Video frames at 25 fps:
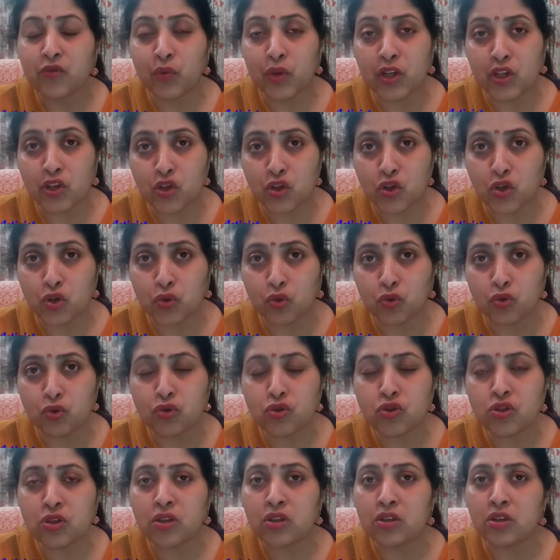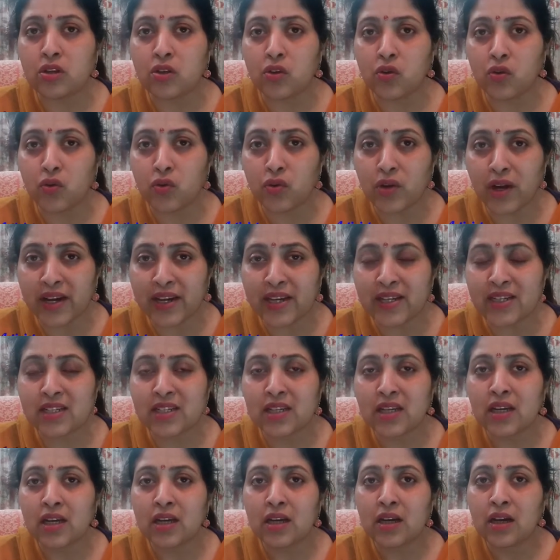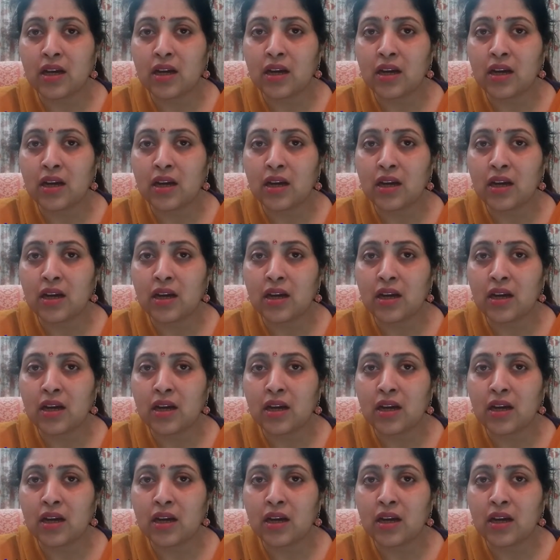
We choose the right